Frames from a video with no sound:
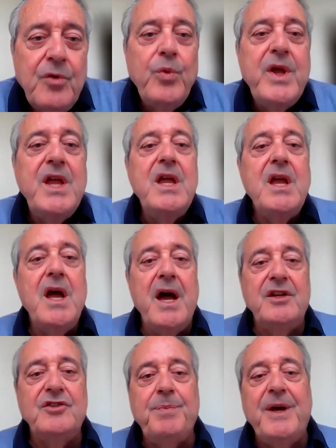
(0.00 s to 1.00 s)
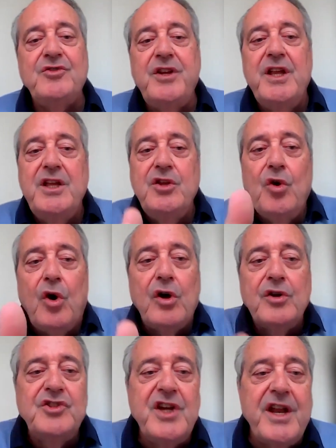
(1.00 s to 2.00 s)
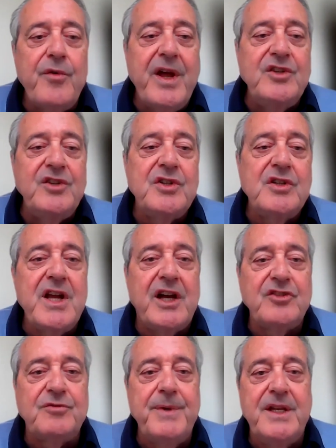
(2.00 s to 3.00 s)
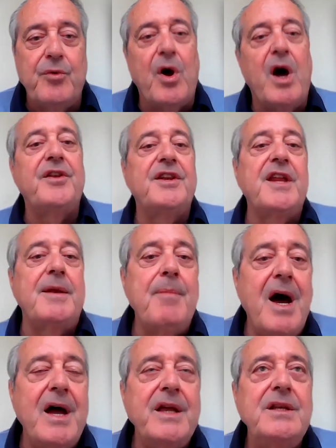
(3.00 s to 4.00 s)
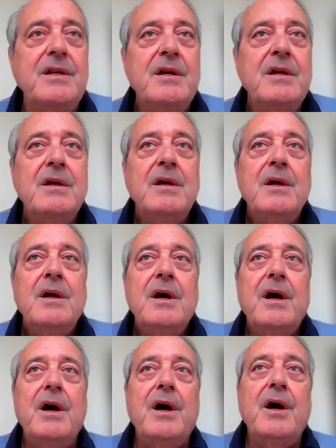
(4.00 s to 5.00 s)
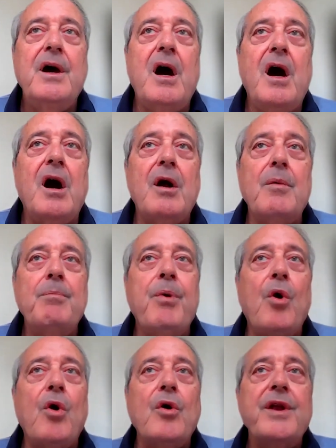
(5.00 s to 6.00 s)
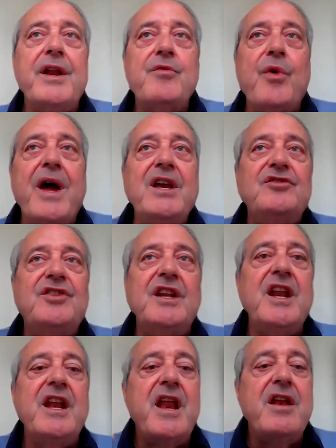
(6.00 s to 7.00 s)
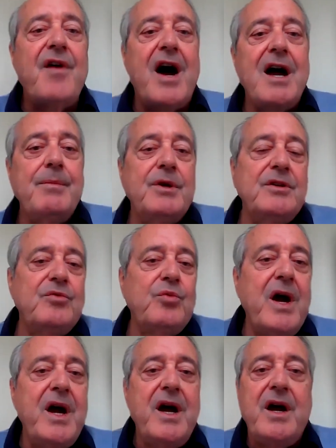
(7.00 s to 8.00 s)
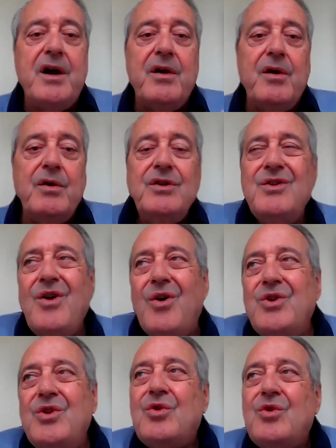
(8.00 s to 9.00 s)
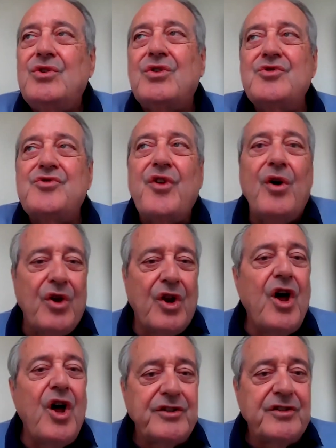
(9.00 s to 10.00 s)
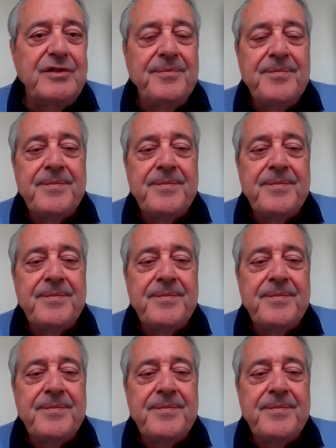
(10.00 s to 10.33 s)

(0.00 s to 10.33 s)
We, especially your generation, Yasmin, rather than mine, are born and raised in an environment where, you know, you could control a lot.